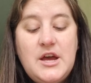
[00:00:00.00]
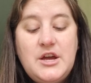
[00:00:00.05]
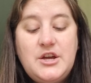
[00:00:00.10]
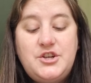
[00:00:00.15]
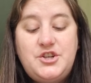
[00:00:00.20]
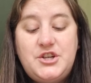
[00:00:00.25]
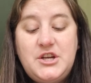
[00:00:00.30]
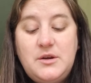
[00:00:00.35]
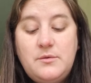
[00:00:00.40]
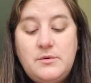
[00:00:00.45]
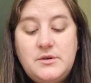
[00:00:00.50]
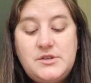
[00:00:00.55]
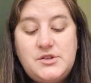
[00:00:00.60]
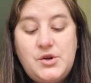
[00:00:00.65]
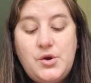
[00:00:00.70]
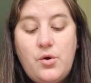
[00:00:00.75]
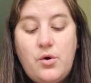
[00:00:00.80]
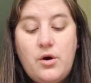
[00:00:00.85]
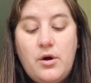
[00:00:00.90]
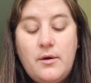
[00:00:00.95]
She was
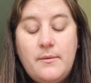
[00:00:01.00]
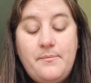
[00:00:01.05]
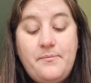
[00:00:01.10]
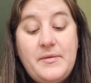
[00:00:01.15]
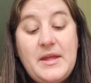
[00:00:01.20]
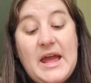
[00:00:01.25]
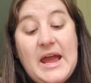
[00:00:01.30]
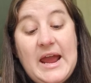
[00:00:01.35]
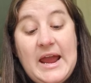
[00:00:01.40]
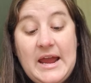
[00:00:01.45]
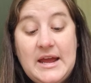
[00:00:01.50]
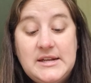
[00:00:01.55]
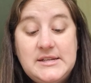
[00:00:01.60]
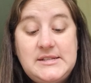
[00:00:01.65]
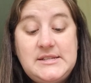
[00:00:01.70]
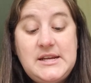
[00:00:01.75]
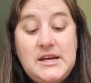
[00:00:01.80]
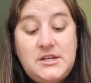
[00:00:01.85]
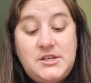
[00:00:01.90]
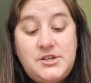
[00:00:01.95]
your
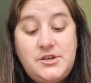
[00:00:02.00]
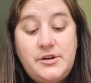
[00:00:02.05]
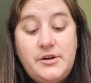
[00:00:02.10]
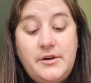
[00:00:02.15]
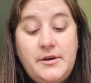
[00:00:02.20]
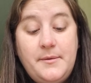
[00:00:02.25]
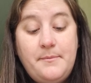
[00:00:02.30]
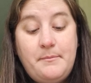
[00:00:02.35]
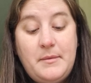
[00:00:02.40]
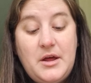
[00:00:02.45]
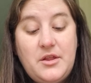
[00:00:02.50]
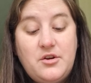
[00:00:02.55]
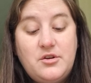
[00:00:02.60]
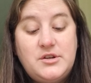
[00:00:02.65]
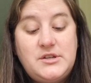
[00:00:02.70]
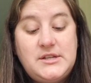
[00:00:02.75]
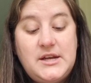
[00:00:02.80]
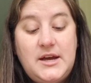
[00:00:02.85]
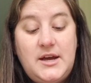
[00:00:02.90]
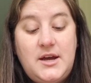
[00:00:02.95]
ancestor, Mother
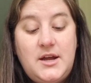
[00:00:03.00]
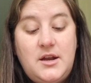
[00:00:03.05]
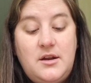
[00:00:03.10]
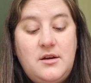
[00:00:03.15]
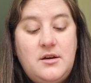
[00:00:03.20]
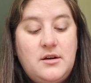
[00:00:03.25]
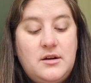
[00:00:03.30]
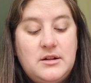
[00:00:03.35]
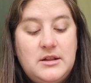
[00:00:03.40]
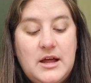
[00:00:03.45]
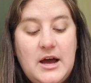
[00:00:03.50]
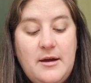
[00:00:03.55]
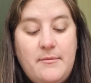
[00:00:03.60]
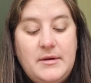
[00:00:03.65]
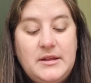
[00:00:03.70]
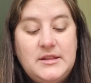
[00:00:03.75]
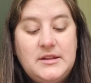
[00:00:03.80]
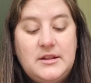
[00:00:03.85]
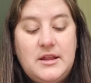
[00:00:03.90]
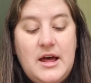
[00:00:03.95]
said,
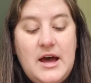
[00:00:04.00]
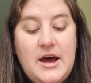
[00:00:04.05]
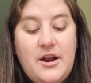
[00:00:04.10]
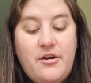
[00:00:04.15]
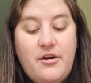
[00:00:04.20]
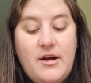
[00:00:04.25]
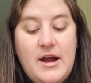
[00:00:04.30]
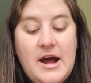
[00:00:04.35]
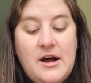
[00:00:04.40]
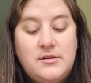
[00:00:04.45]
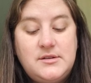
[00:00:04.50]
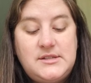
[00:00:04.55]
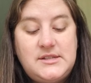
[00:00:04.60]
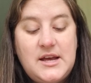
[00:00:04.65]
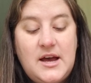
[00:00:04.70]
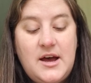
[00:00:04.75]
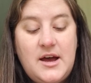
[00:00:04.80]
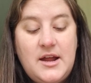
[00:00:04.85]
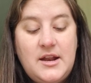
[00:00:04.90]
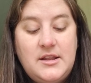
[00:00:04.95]
climbing the ladder
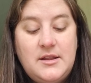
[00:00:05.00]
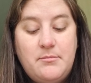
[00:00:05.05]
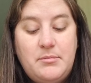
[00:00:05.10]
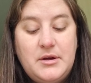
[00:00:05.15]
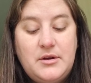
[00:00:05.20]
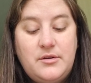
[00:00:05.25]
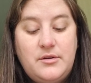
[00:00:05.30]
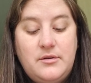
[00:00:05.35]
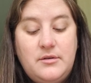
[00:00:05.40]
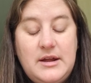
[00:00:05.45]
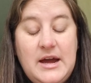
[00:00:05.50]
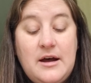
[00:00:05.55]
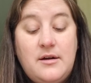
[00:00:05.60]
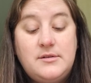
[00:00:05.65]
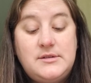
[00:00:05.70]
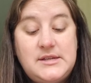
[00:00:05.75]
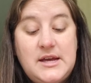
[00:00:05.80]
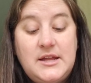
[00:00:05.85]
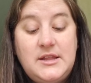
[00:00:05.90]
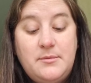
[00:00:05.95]
outside the, build,
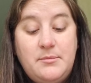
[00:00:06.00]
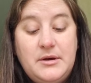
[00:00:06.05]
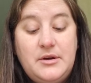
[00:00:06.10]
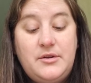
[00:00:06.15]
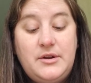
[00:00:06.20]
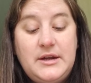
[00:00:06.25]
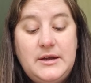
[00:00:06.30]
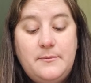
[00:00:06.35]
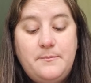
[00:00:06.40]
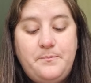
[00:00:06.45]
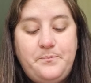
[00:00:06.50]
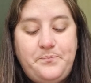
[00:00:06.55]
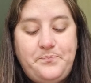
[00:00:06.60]
outside the building.